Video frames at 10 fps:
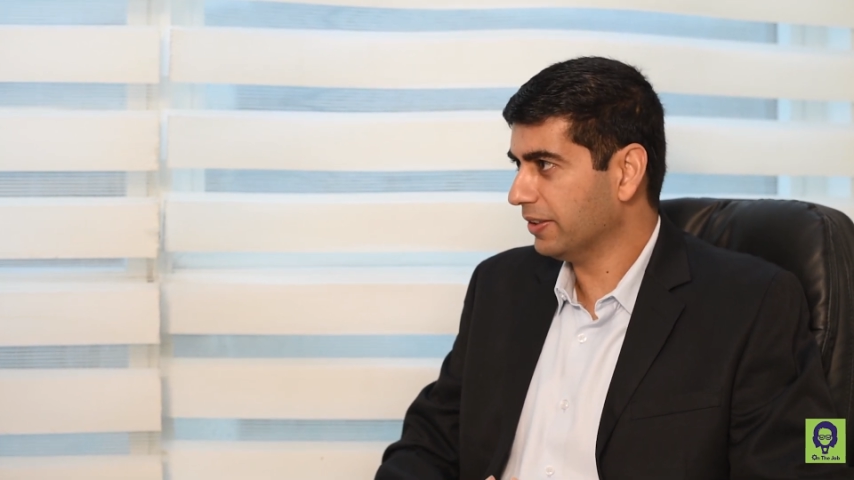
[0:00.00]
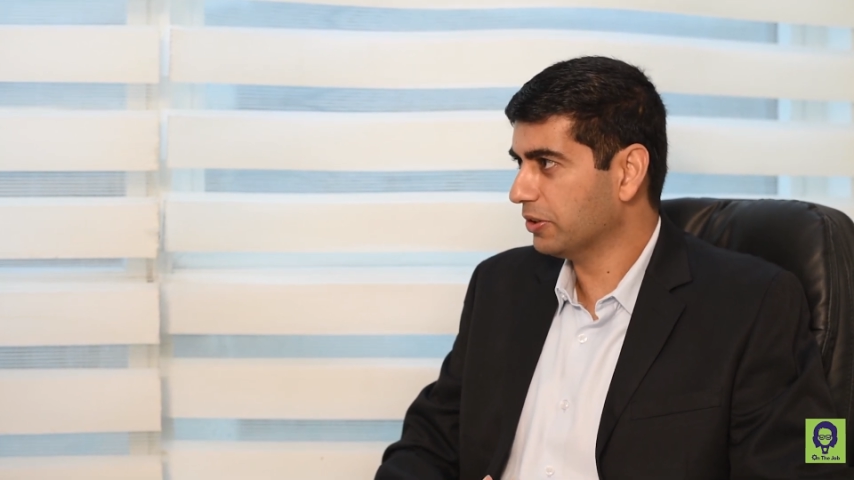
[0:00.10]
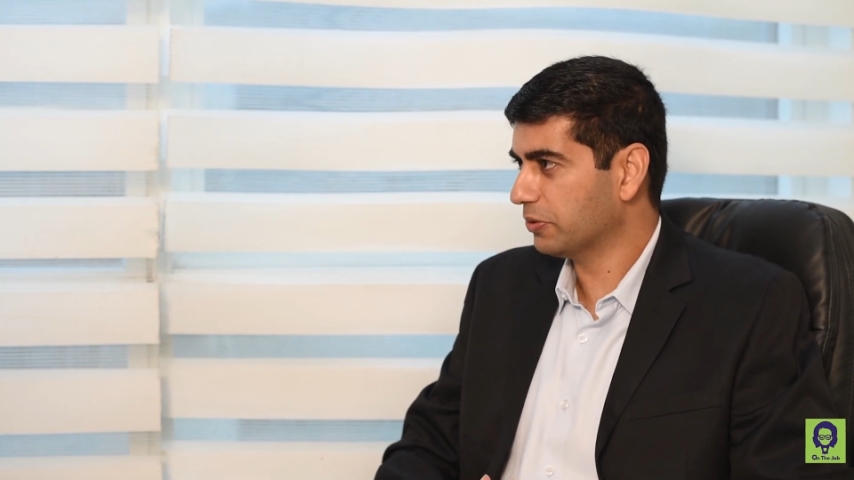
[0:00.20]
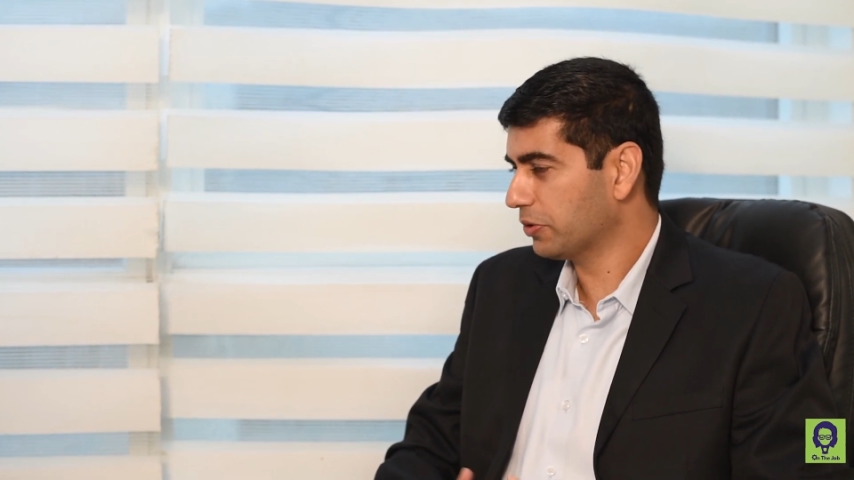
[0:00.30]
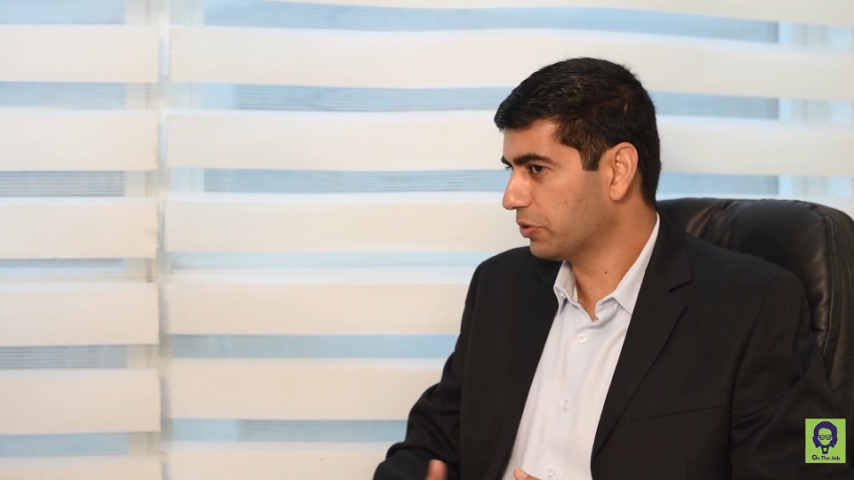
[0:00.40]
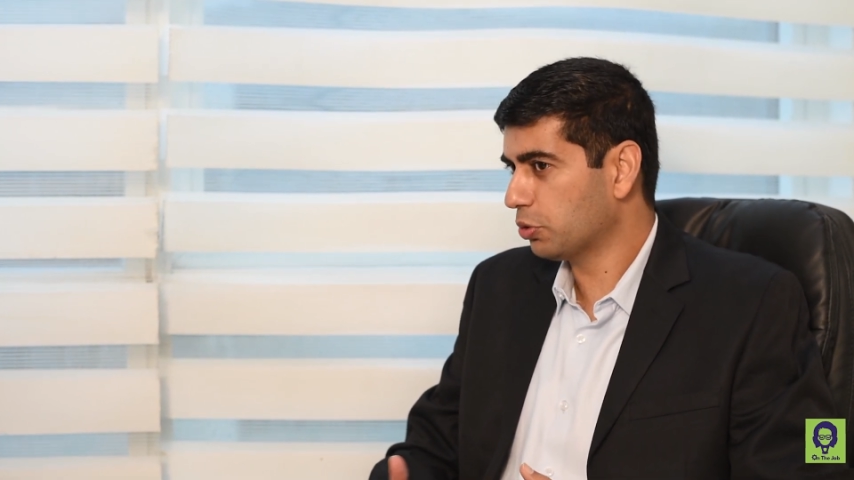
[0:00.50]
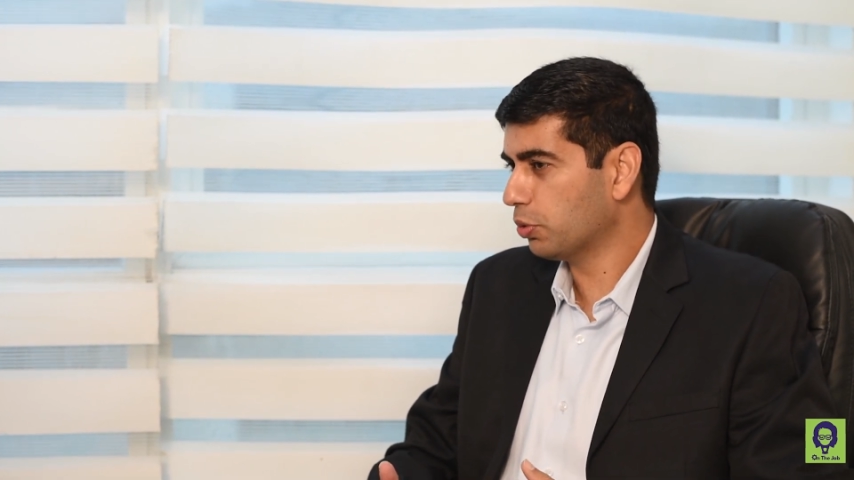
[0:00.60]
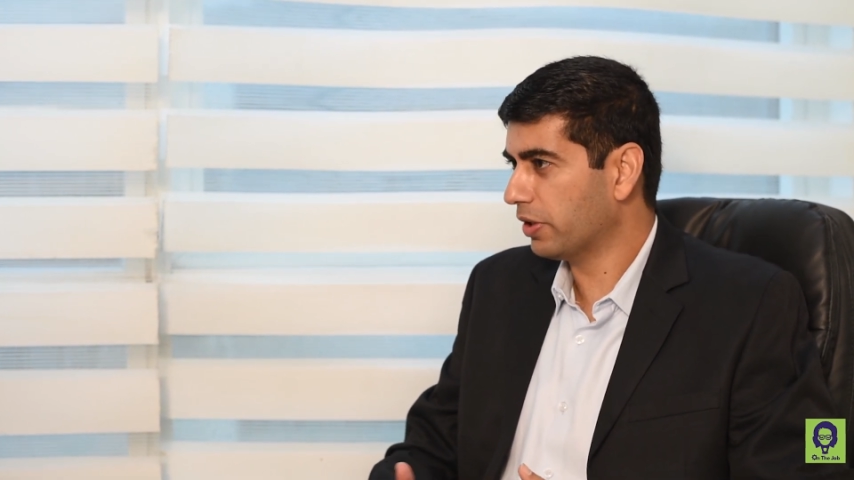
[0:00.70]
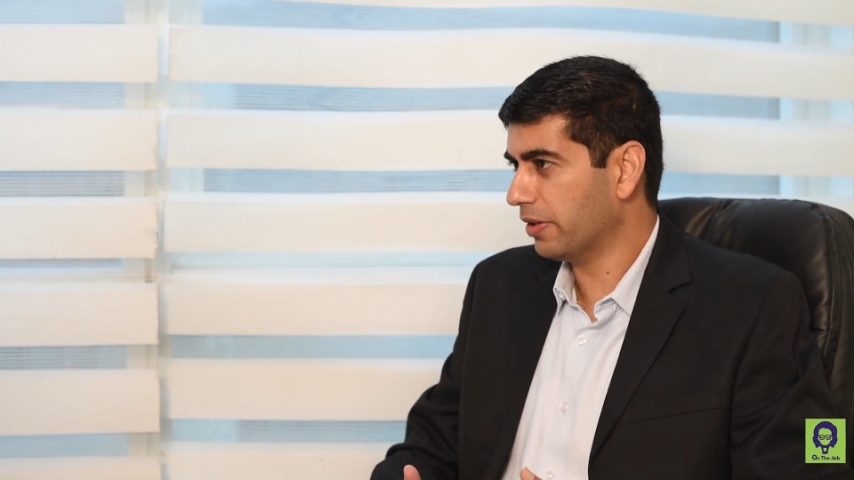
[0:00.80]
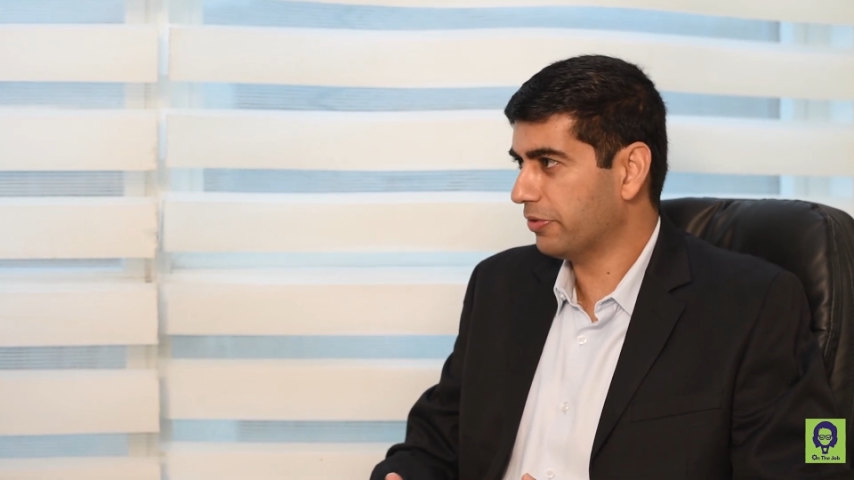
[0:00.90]
This was through
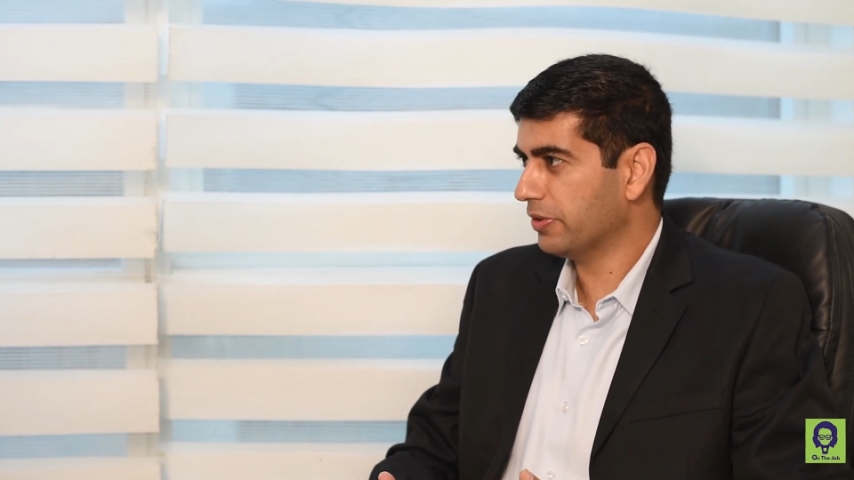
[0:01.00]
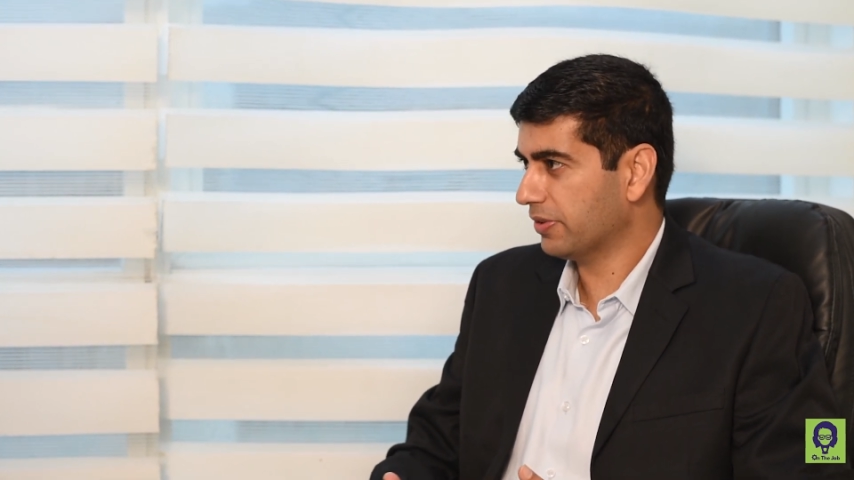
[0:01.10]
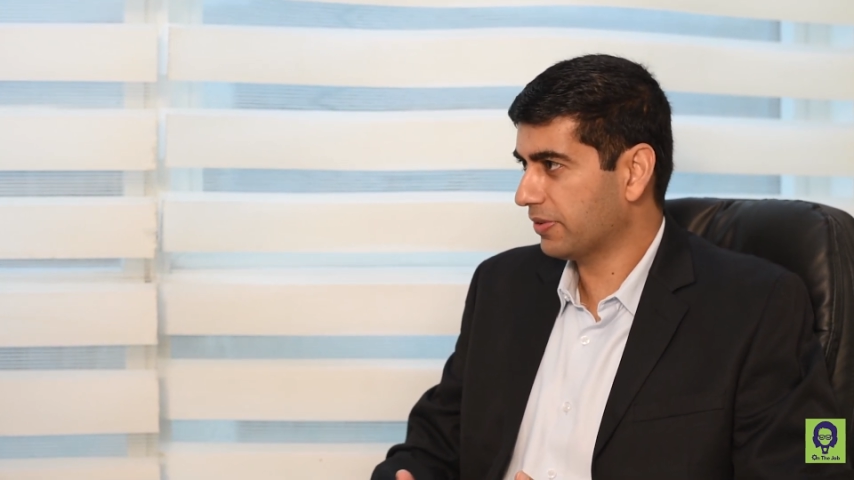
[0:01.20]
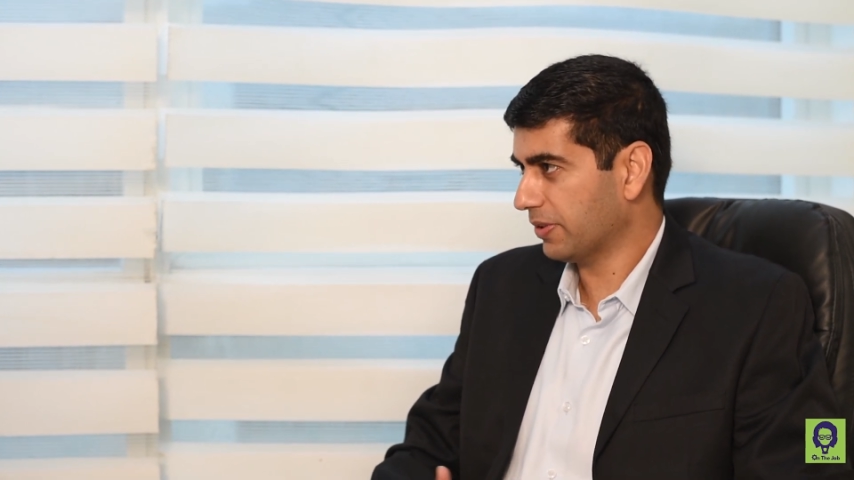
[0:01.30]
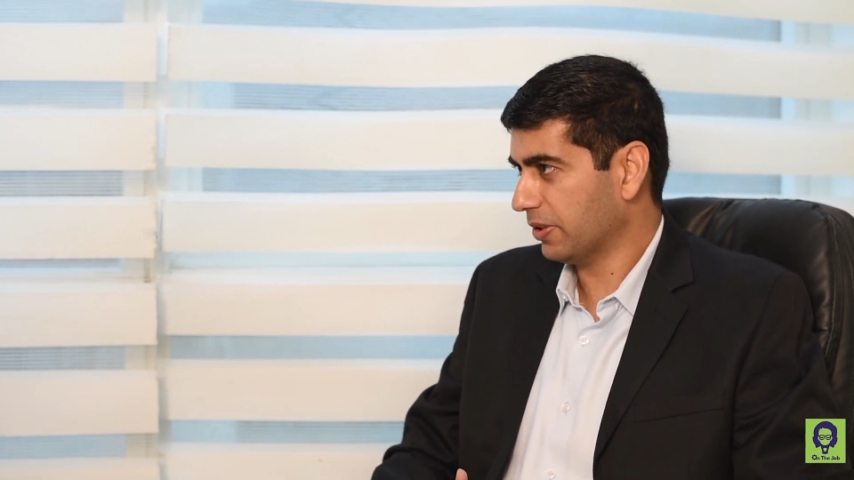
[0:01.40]
a reference.